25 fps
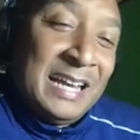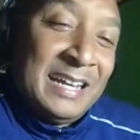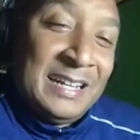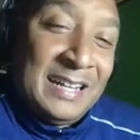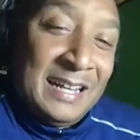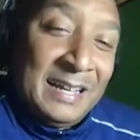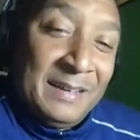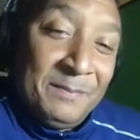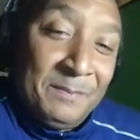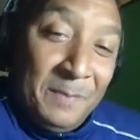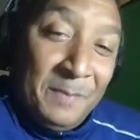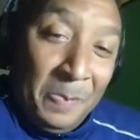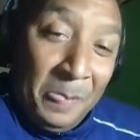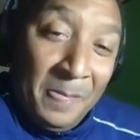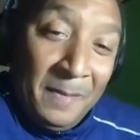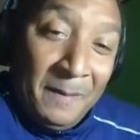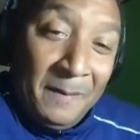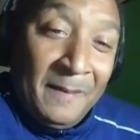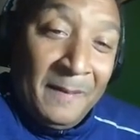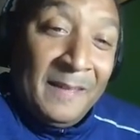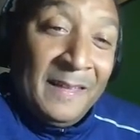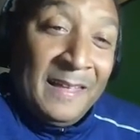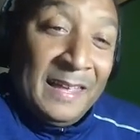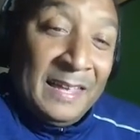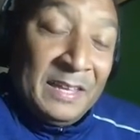of like,
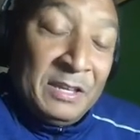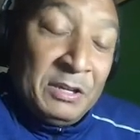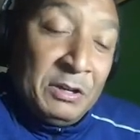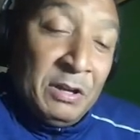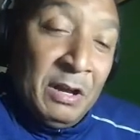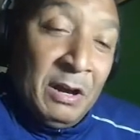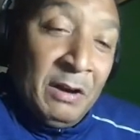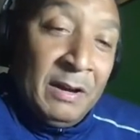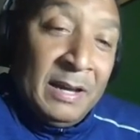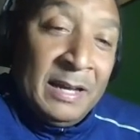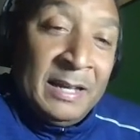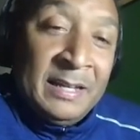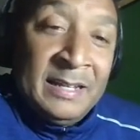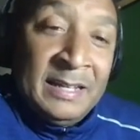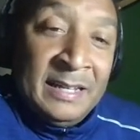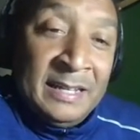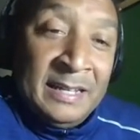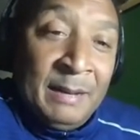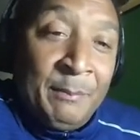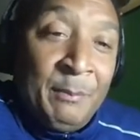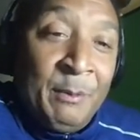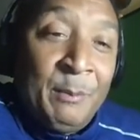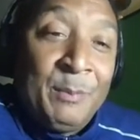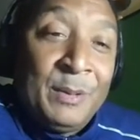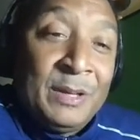and
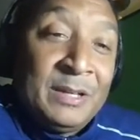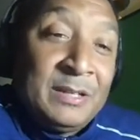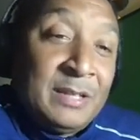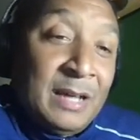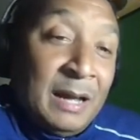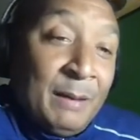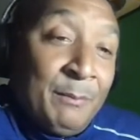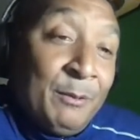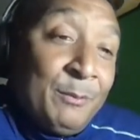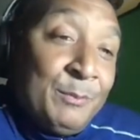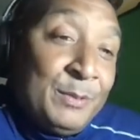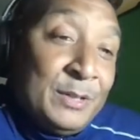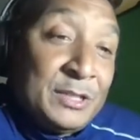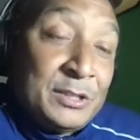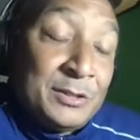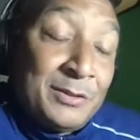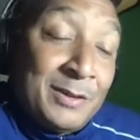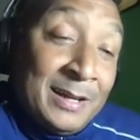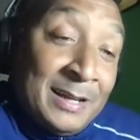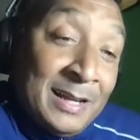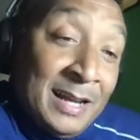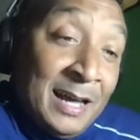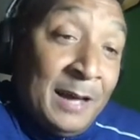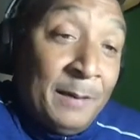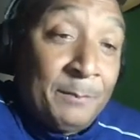I'm gonna be
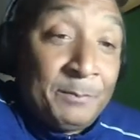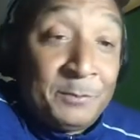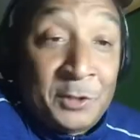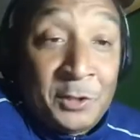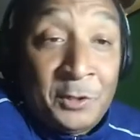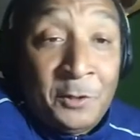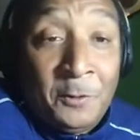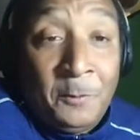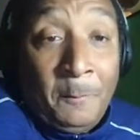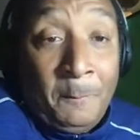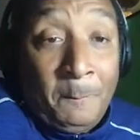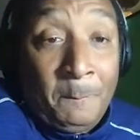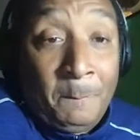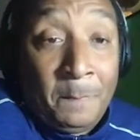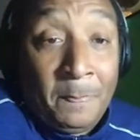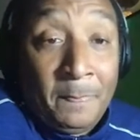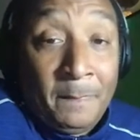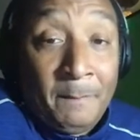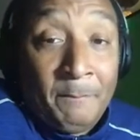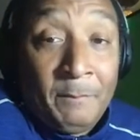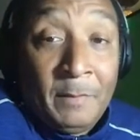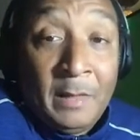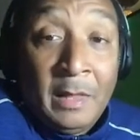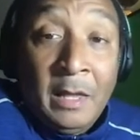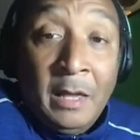straight up too.
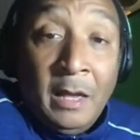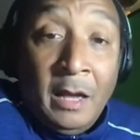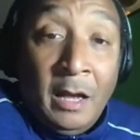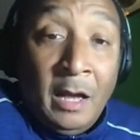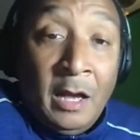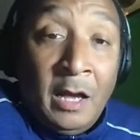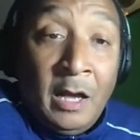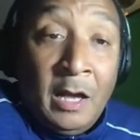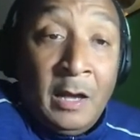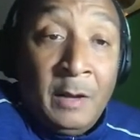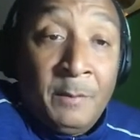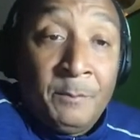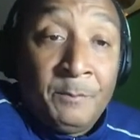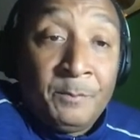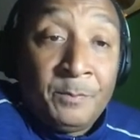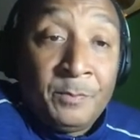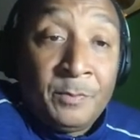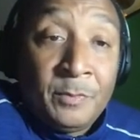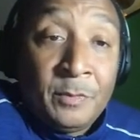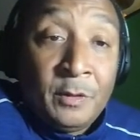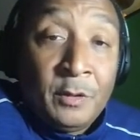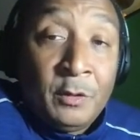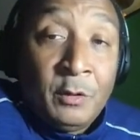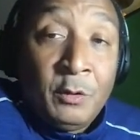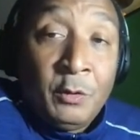Um,
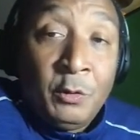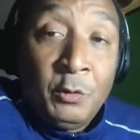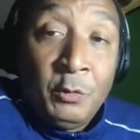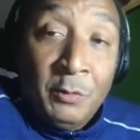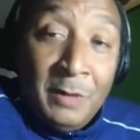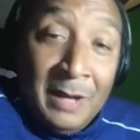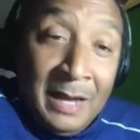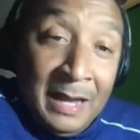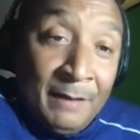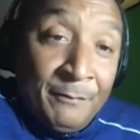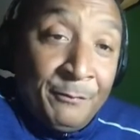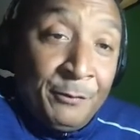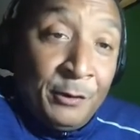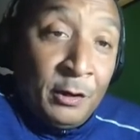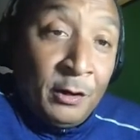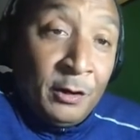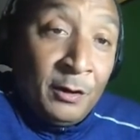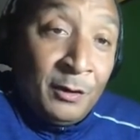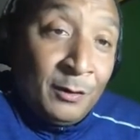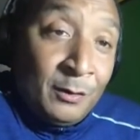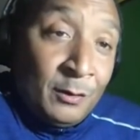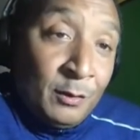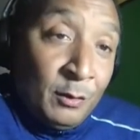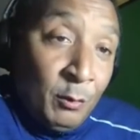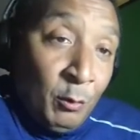
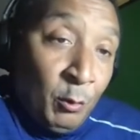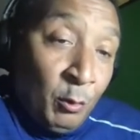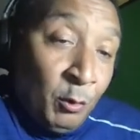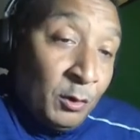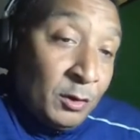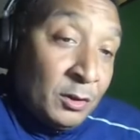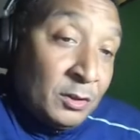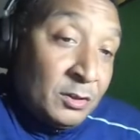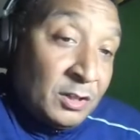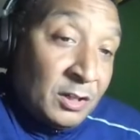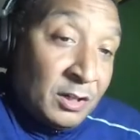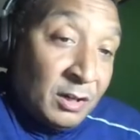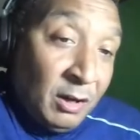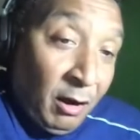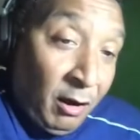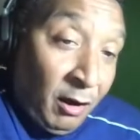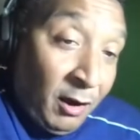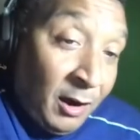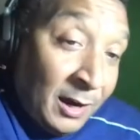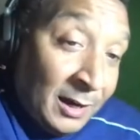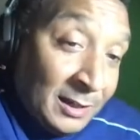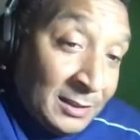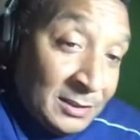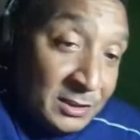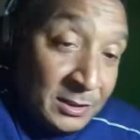Whoever ordered the
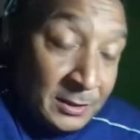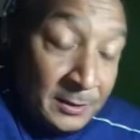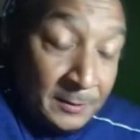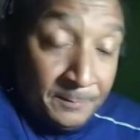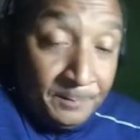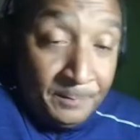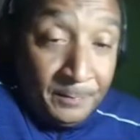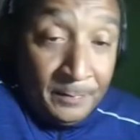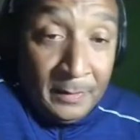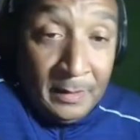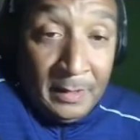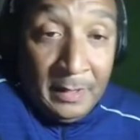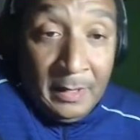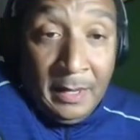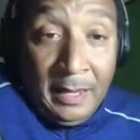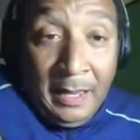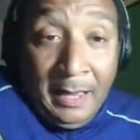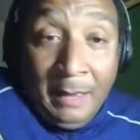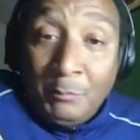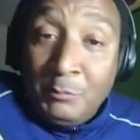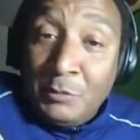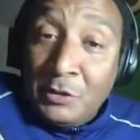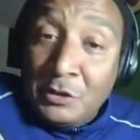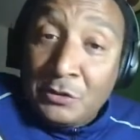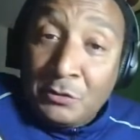guards,
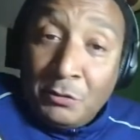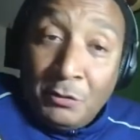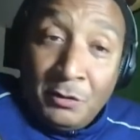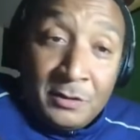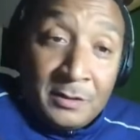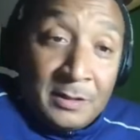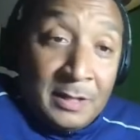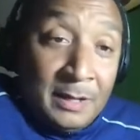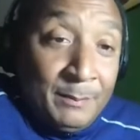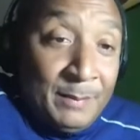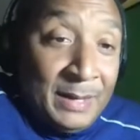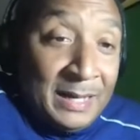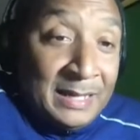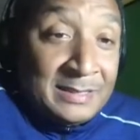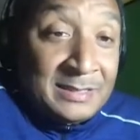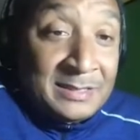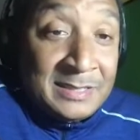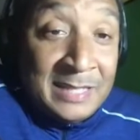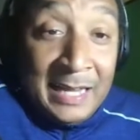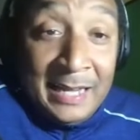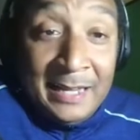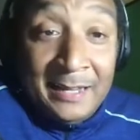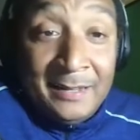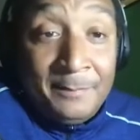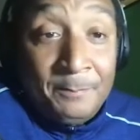I'm just gonna come out and
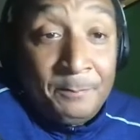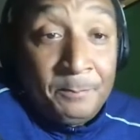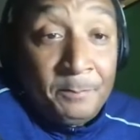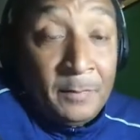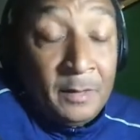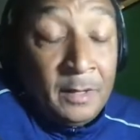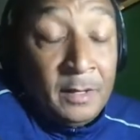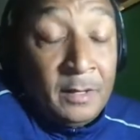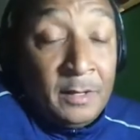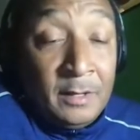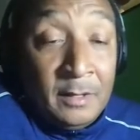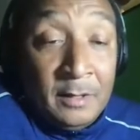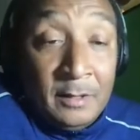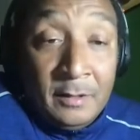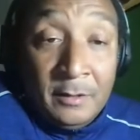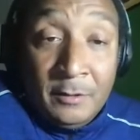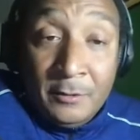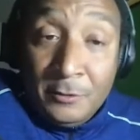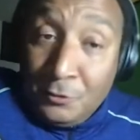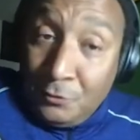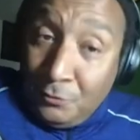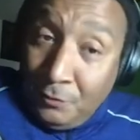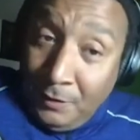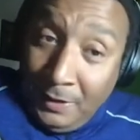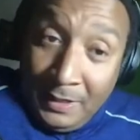say
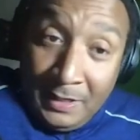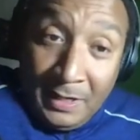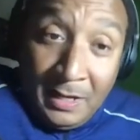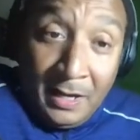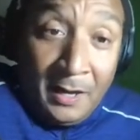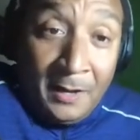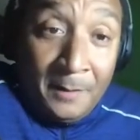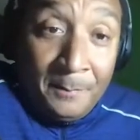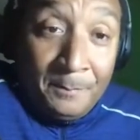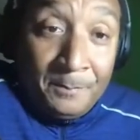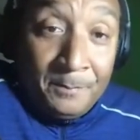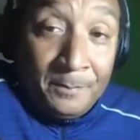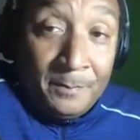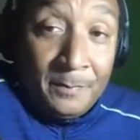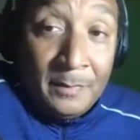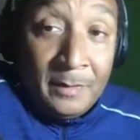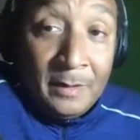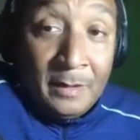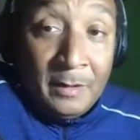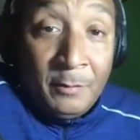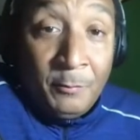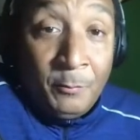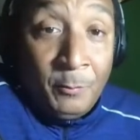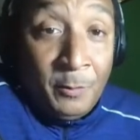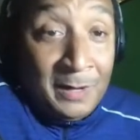straight up,
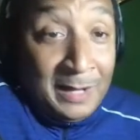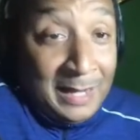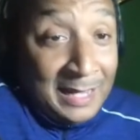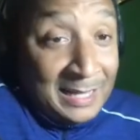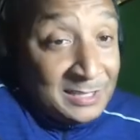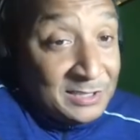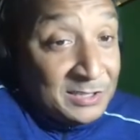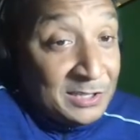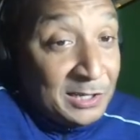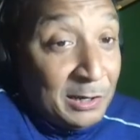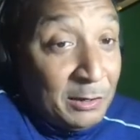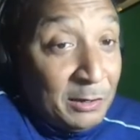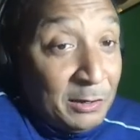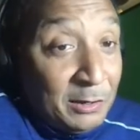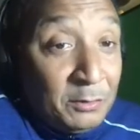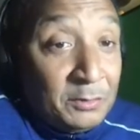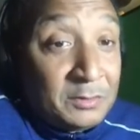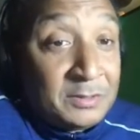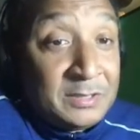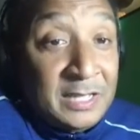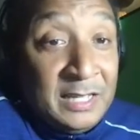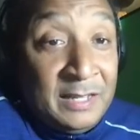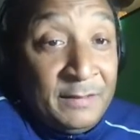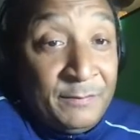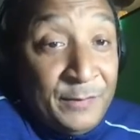When I saw on
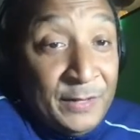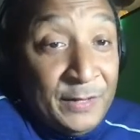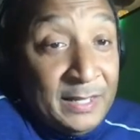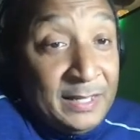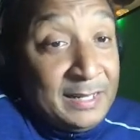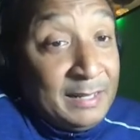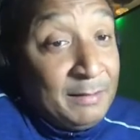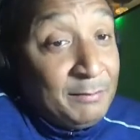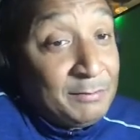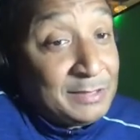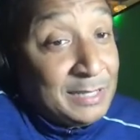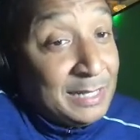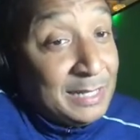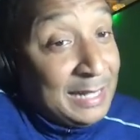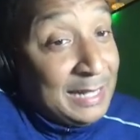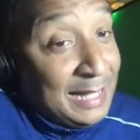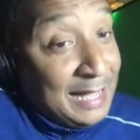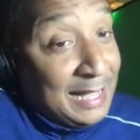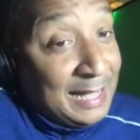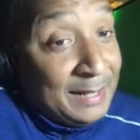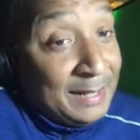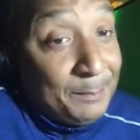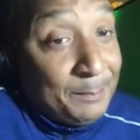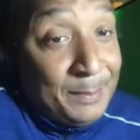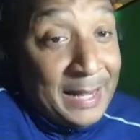TV, there was a
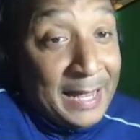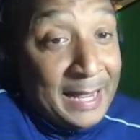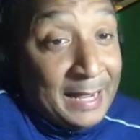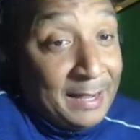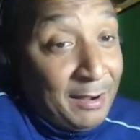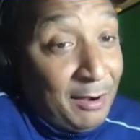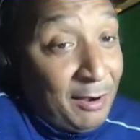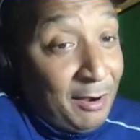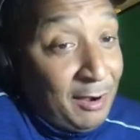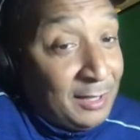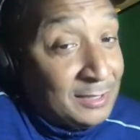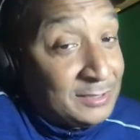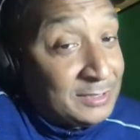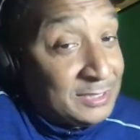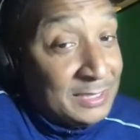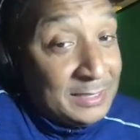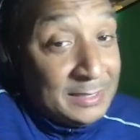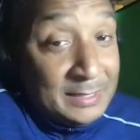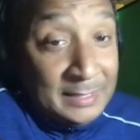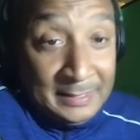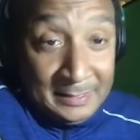lot of black guards in